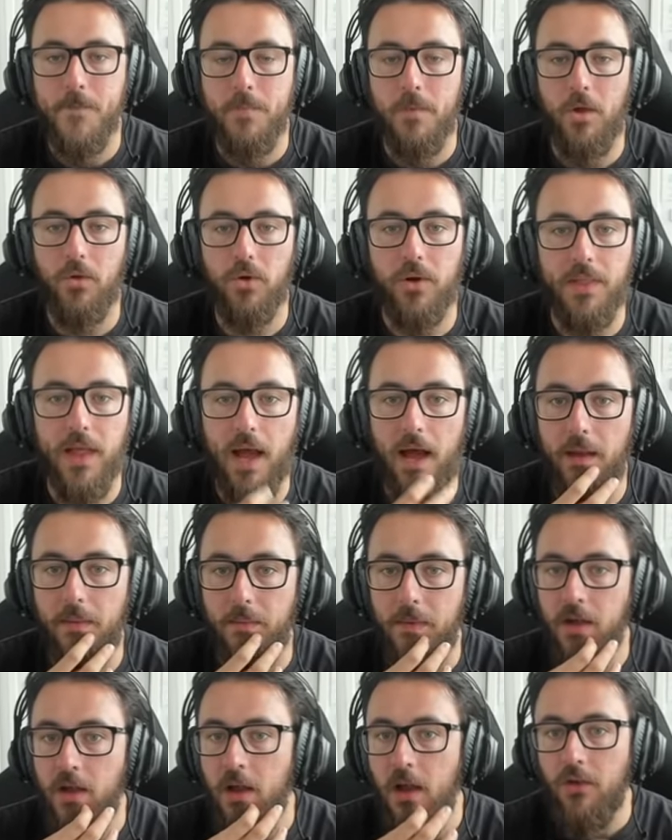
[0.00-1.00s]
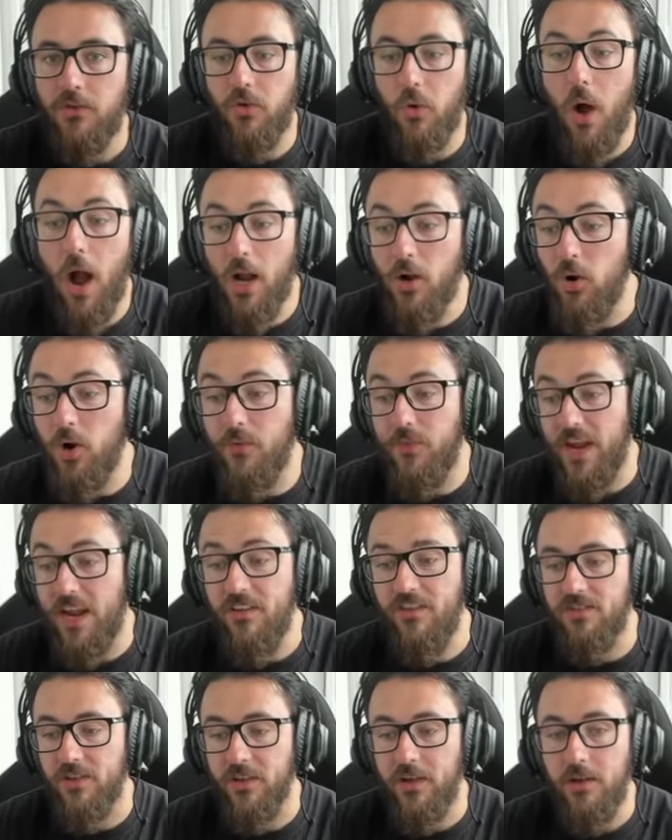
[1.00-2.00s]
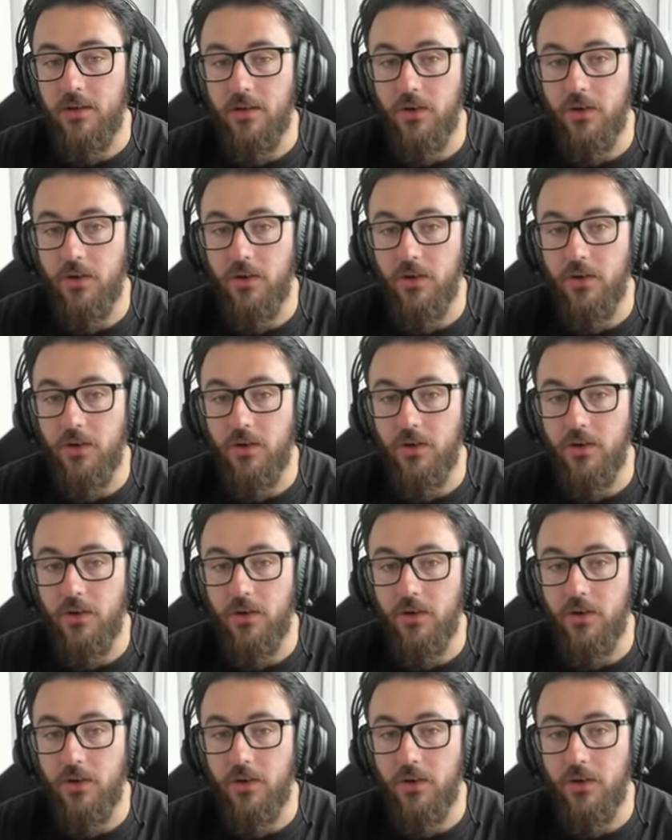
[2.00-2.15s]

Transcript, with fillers: Look at that. So I could have easily,